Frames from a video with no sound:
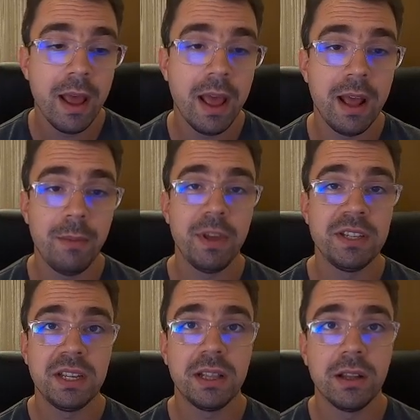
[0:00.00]
And
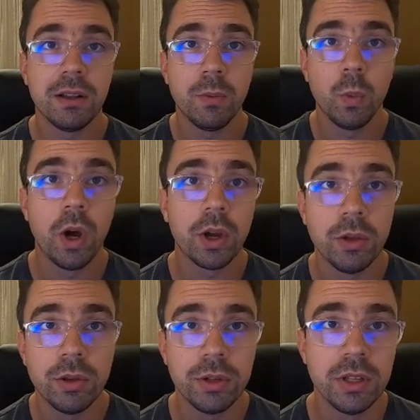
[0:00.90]
basically I'll walk
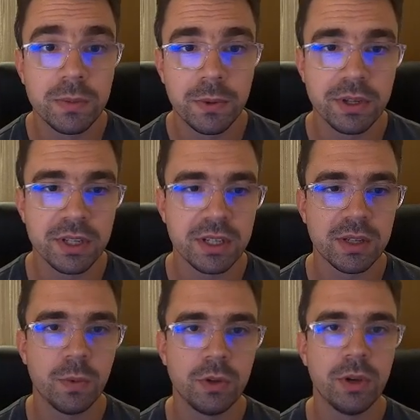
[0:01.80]
you through this process,
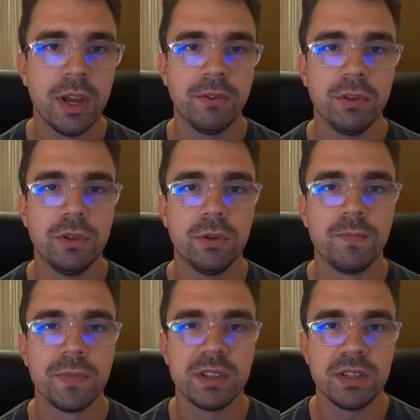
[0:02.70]
what you have to do.
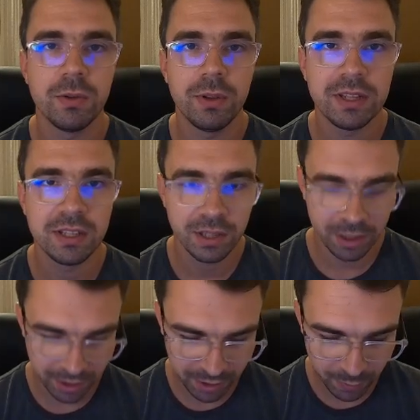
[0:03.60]
So let's
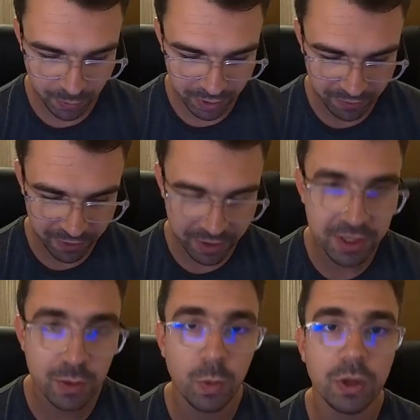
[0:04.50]
start with
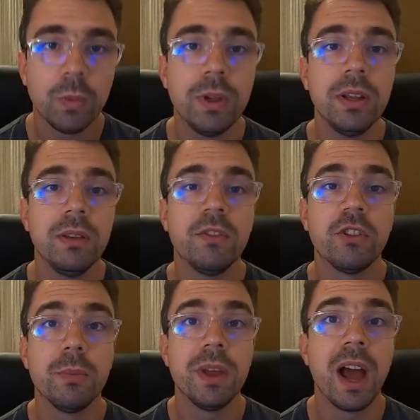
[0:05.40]
first what we need
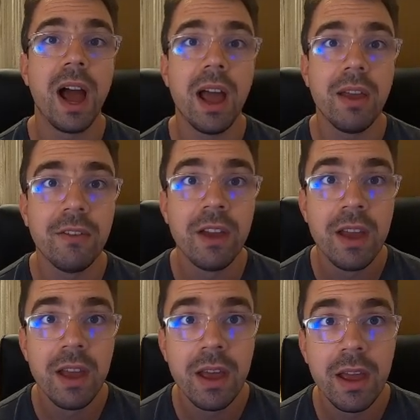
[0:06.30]
for vm-bhyve
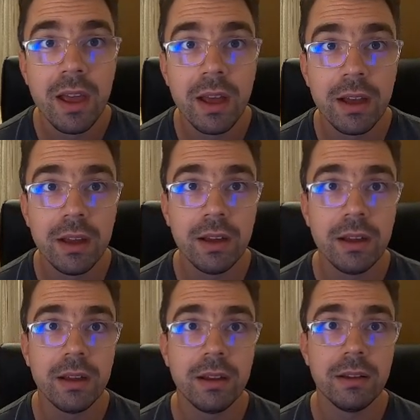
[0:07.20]

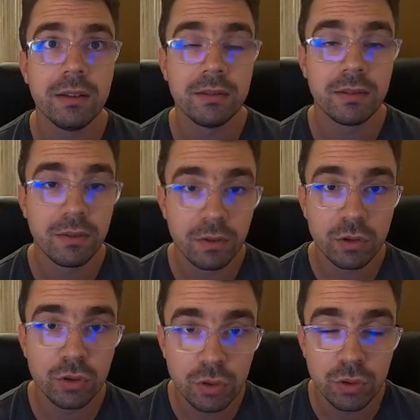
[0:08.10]

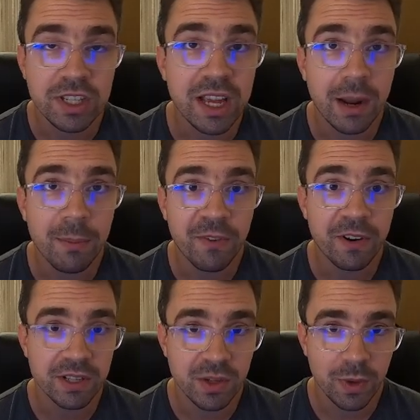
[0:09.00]
to set up
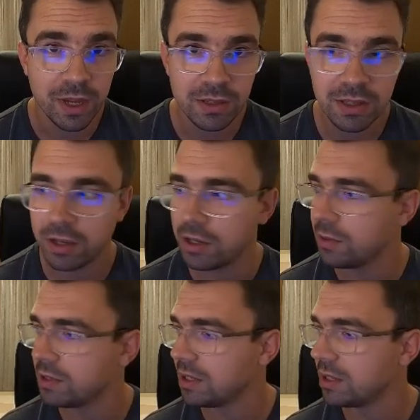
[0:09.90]
first so we can start
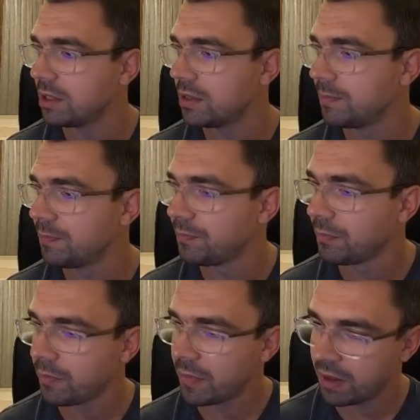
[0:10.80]
using it.
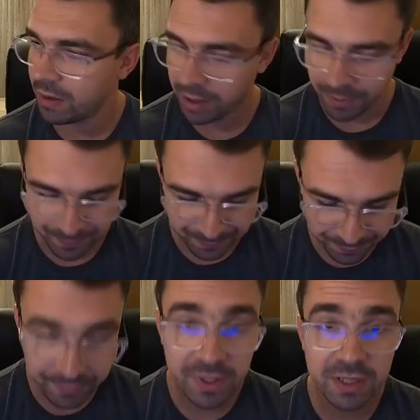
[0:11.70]
Okay,
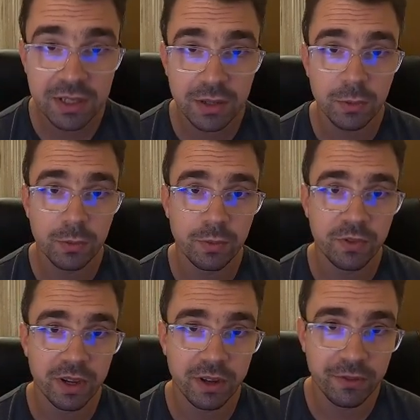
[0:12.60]
so
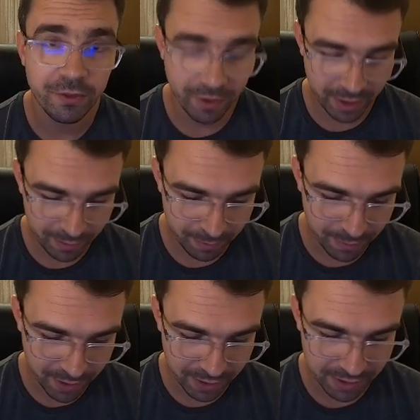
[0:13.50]

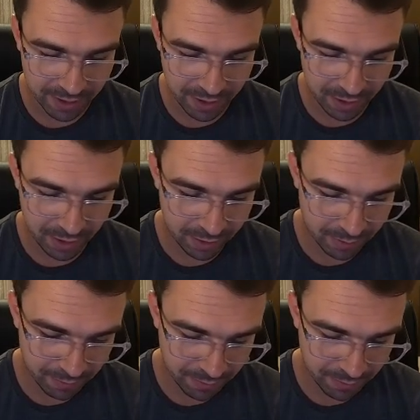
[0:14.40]
FreeBSD,